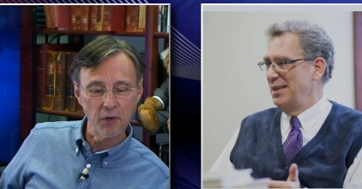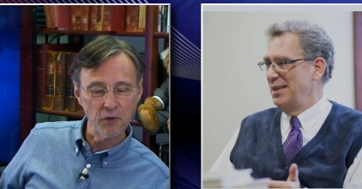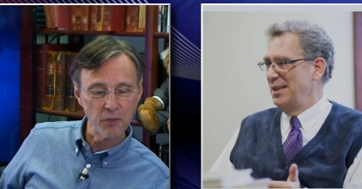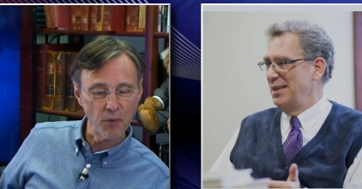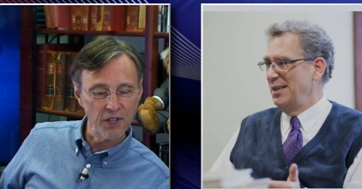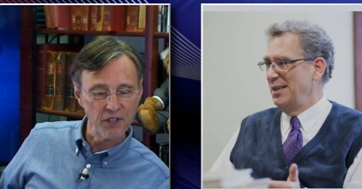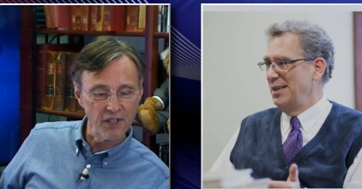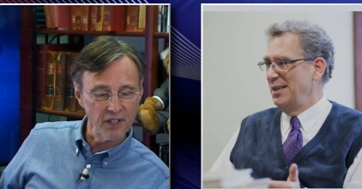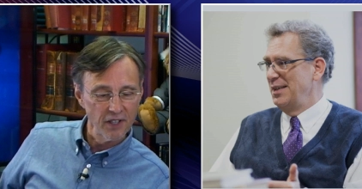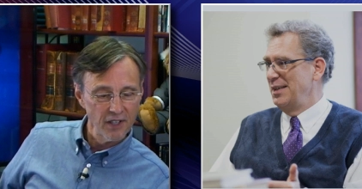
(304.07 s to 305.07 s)
Speaker 1: he was
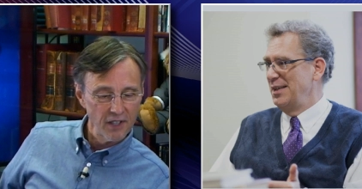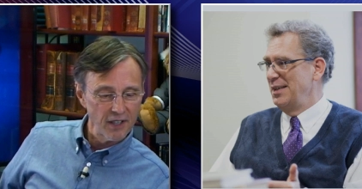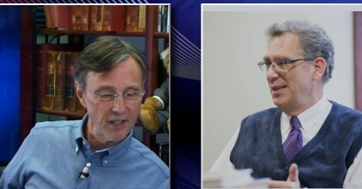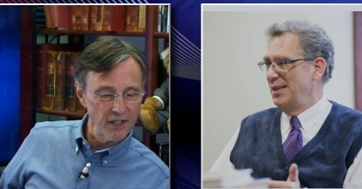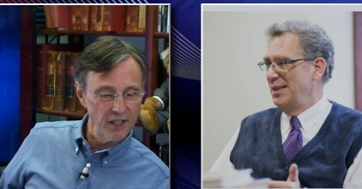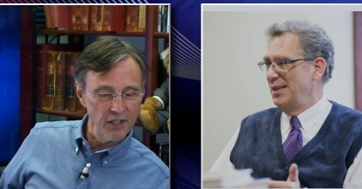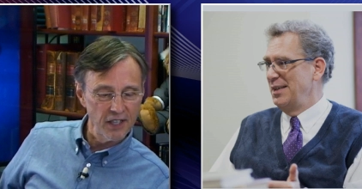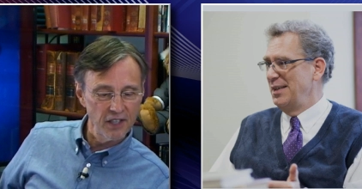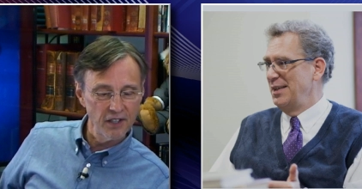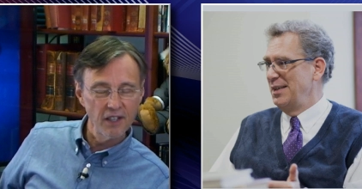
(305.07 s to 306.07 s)
president, uh, he,
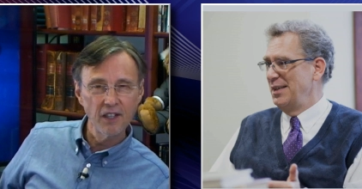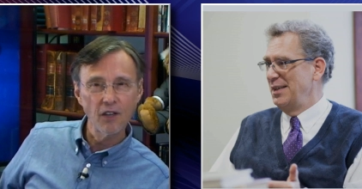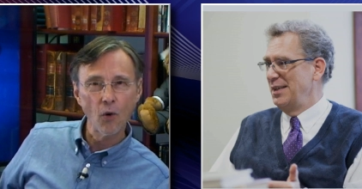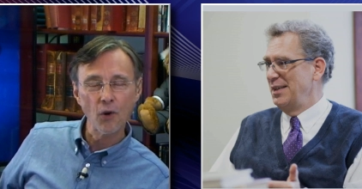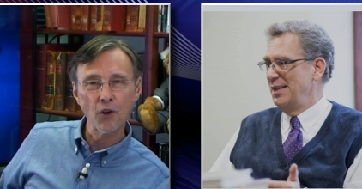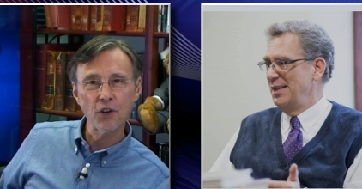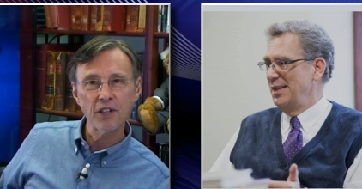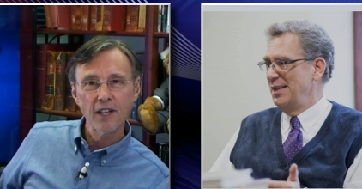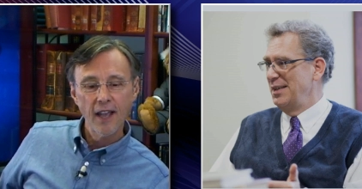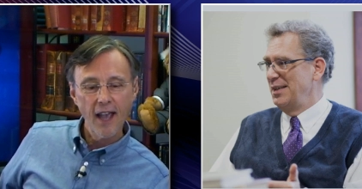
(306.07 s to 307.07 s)
he, he ordered...
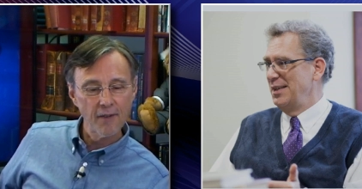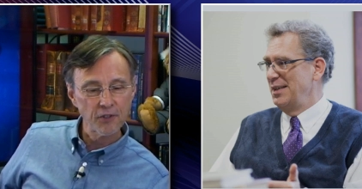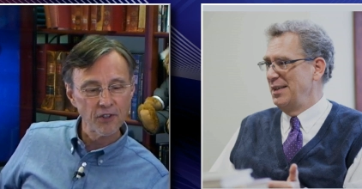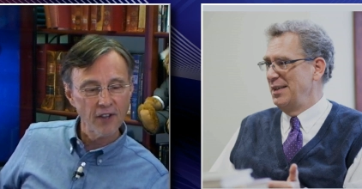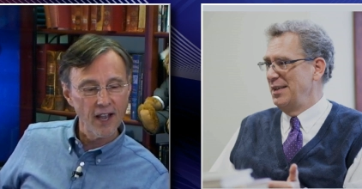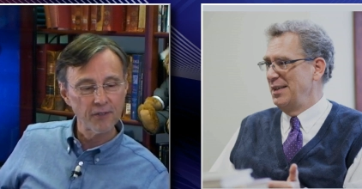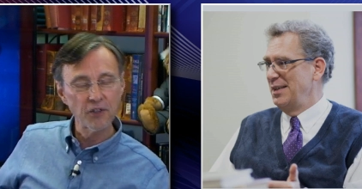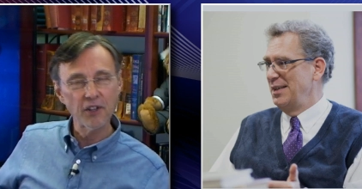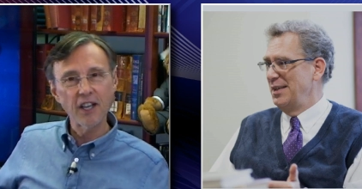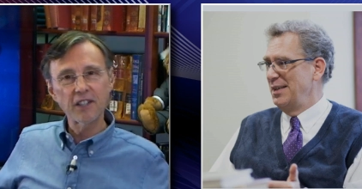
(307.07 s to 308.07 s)
After
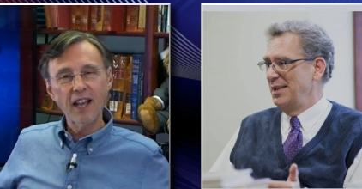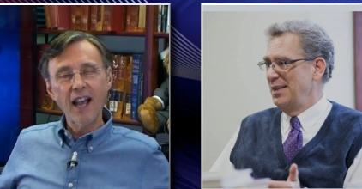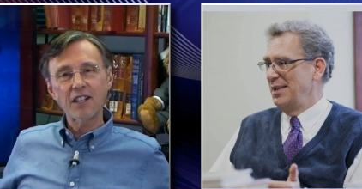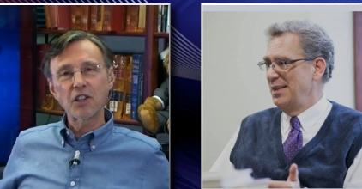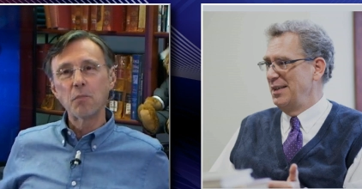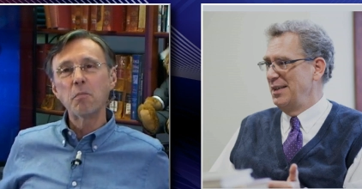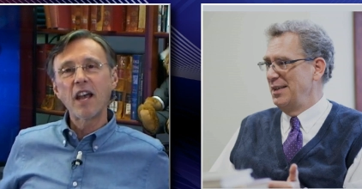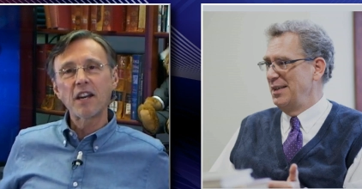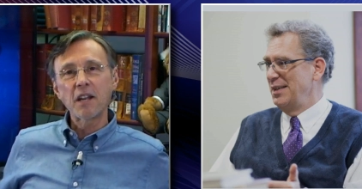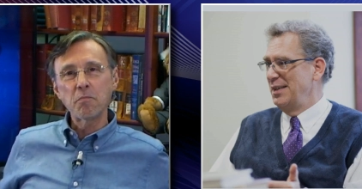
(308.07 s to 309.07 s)
after they attacked the
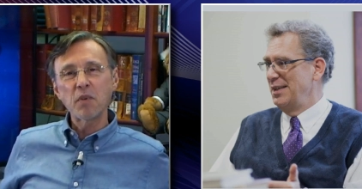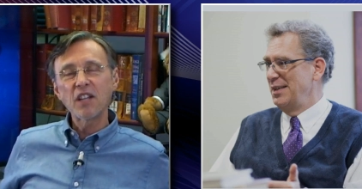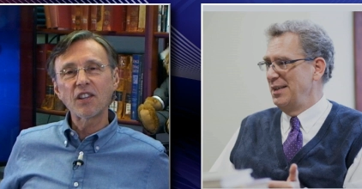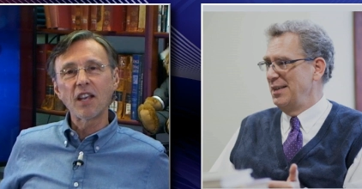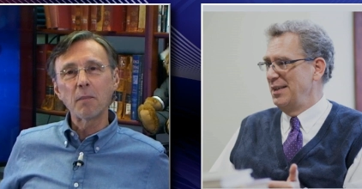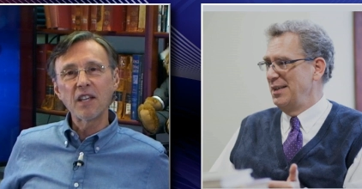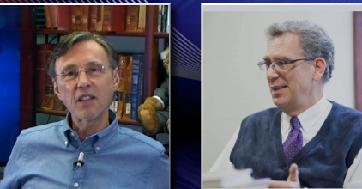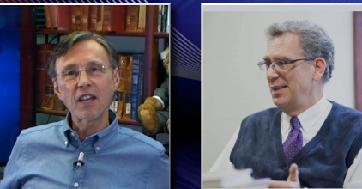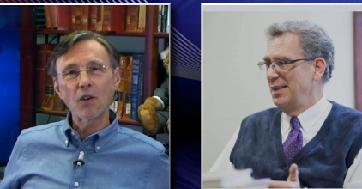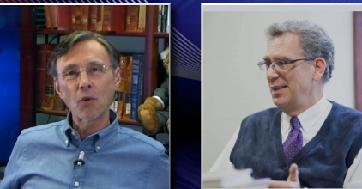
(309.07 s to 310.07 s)
men and beat them, he
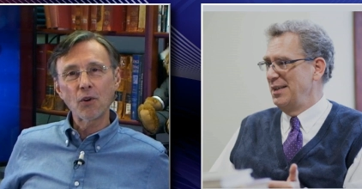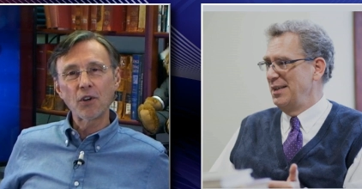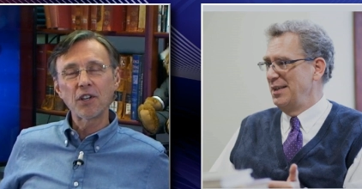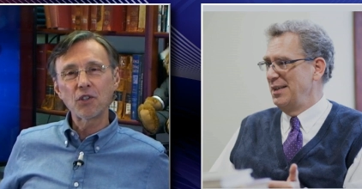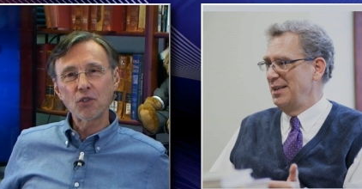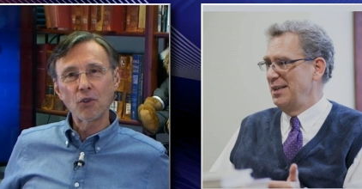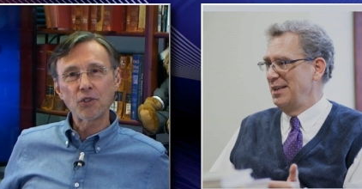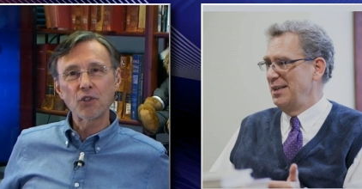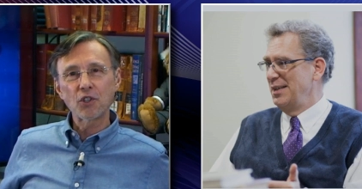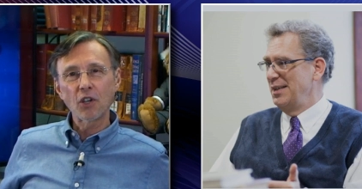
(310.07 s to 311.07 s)
then ordered his
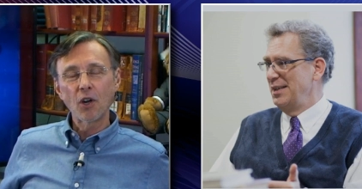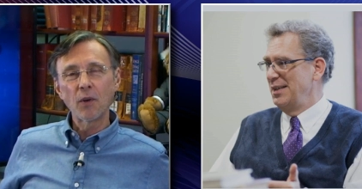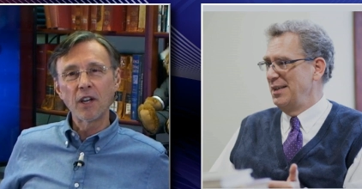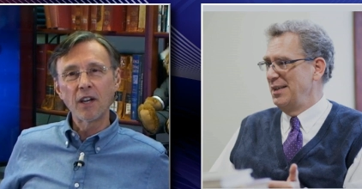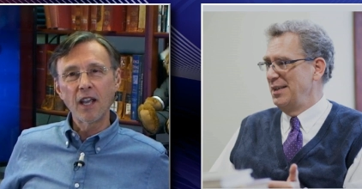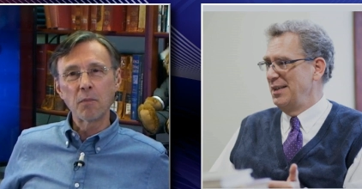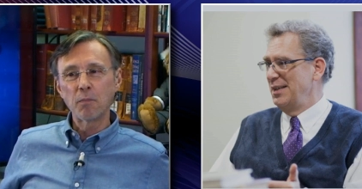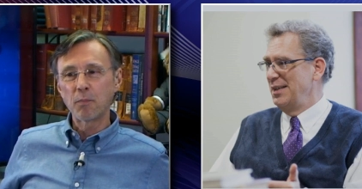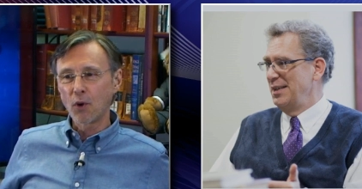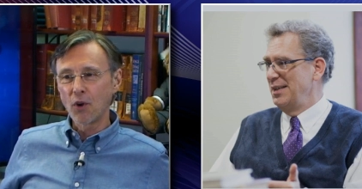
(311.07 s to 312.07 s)
soldiers to go in
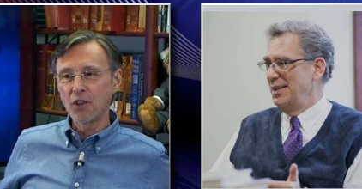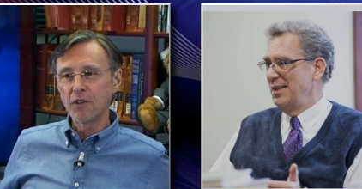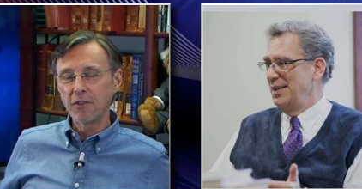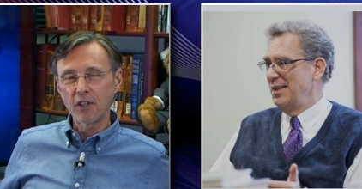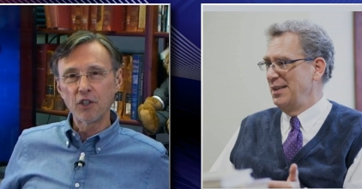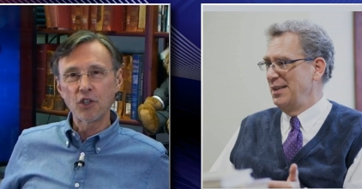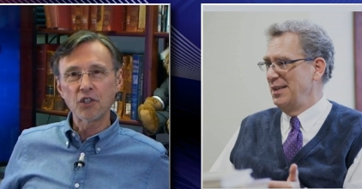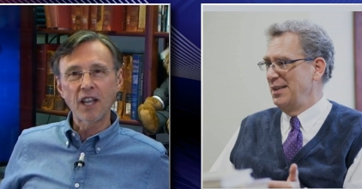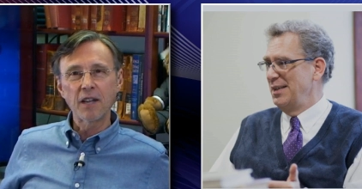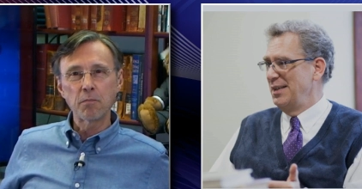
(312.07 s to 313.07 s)
and burn the
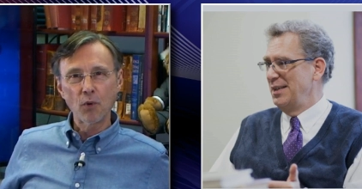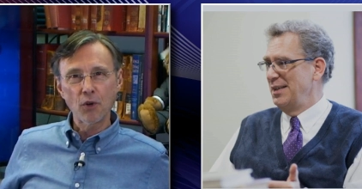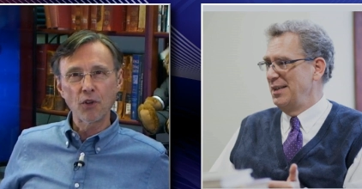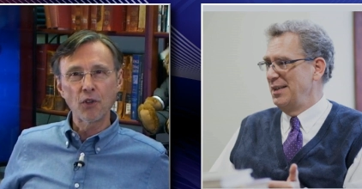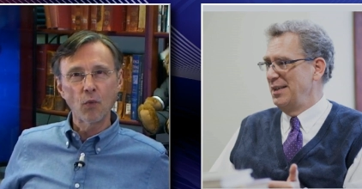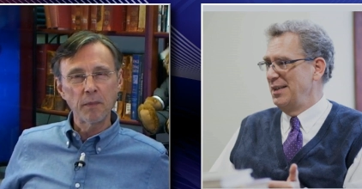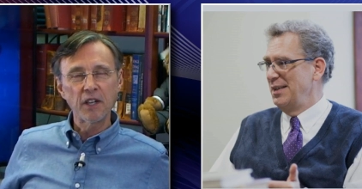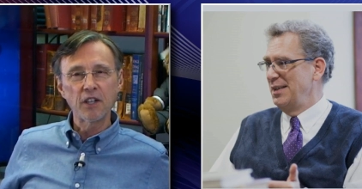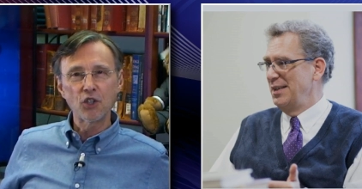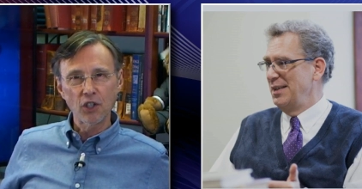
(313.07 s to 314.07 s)
villages and murder the
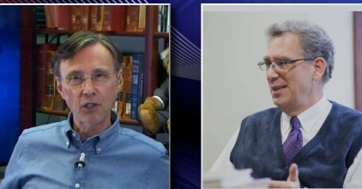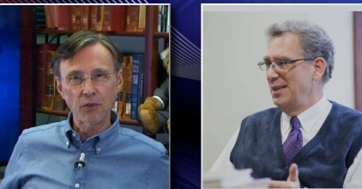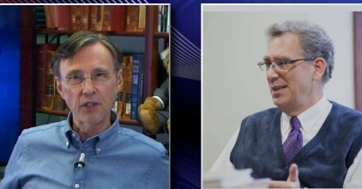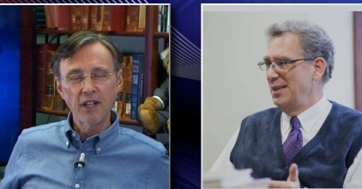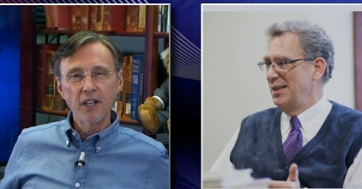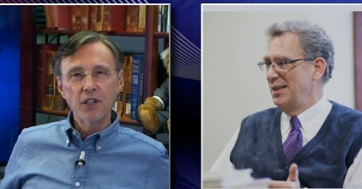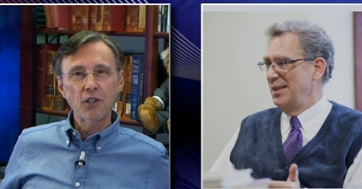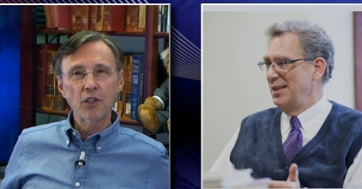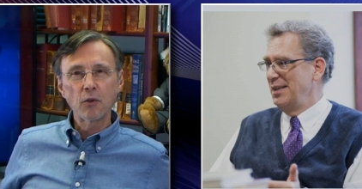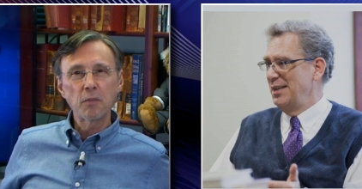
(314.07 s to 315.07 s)
women and children,
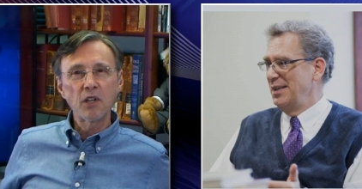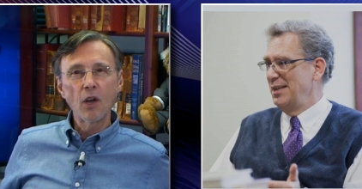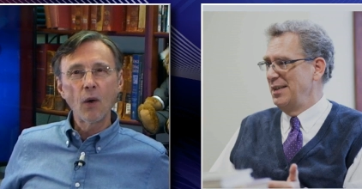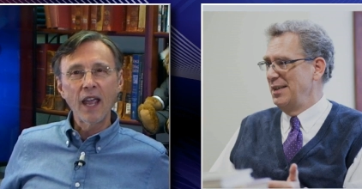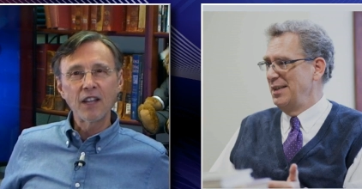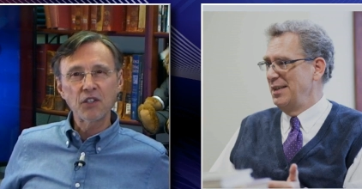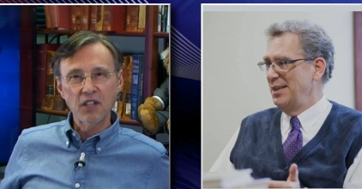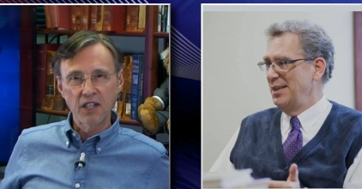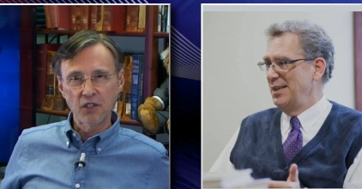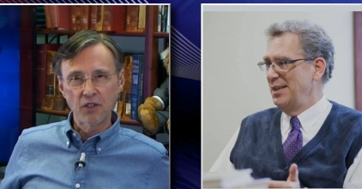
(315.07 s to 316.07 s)
so there would be no
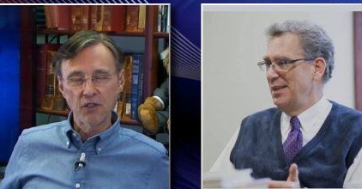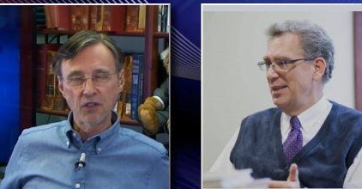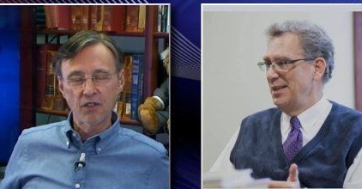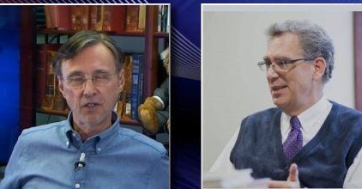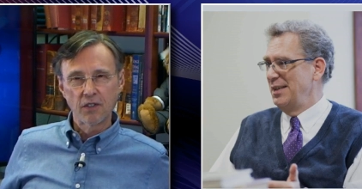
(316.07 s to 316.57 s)
ancestors.